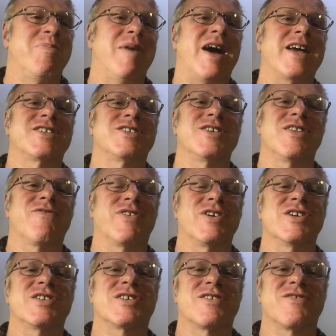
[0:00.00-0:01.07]
back to the
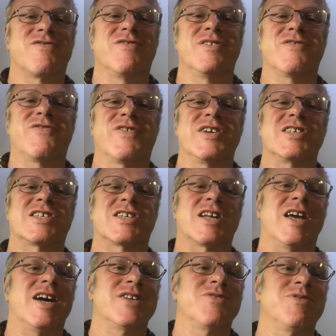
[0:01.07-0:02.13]
first
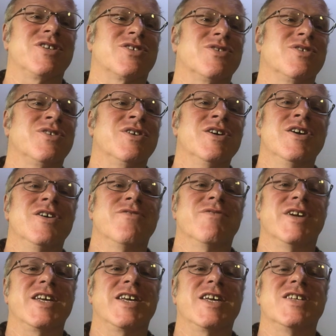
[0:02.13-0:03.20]
slide we saw,
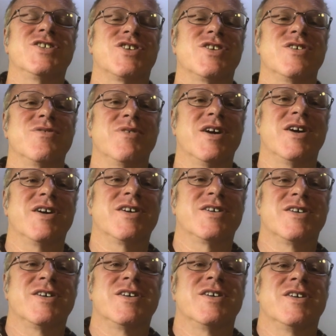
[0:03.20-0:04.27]
running into
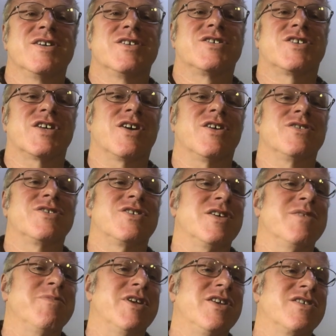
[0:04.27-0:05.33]

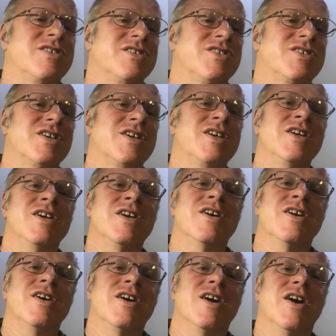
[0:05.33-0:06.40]
Saguntium, and you can see
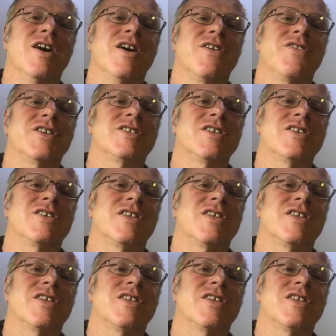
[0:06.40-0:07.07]
this is